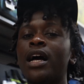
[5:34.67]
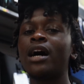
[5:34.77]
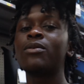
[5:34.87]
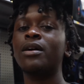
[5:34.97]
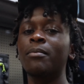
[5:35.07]

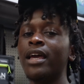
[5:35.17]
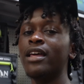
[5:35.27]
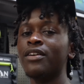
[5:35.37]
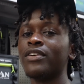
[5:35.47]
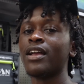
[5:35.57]
I would have
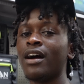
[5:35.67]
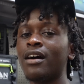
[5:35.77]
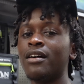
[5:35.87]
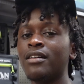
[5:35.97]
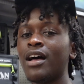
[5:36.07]
made it for
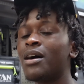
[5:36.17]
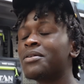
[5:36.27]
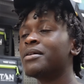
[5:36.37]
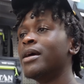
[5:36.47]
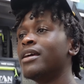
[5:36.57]
y'all. I would
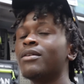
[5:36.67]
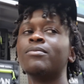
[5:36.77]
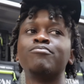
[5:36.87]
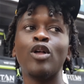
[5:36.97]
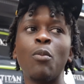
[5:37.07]
have made it.
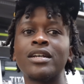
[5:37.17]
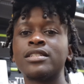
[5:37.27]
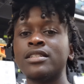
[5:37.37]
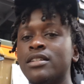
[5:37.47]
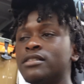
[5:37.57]
Watch
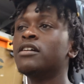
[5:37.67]
this here.